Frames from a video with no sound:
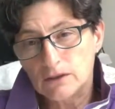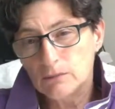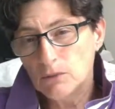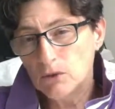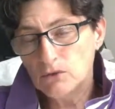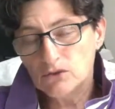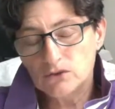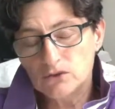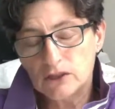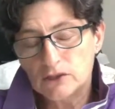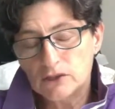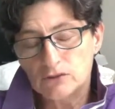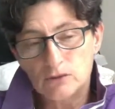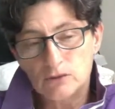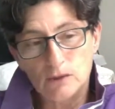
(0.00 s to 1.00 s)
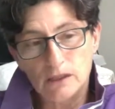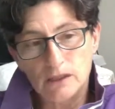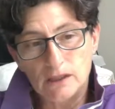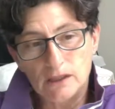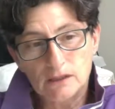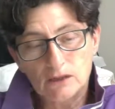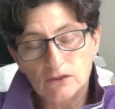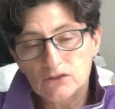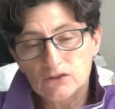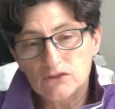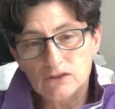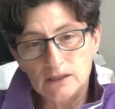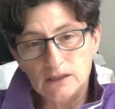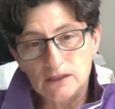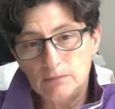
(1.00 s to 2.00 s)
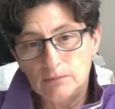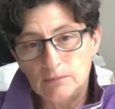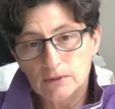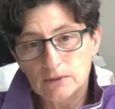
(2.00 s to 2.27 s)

the most natural way in her sleep.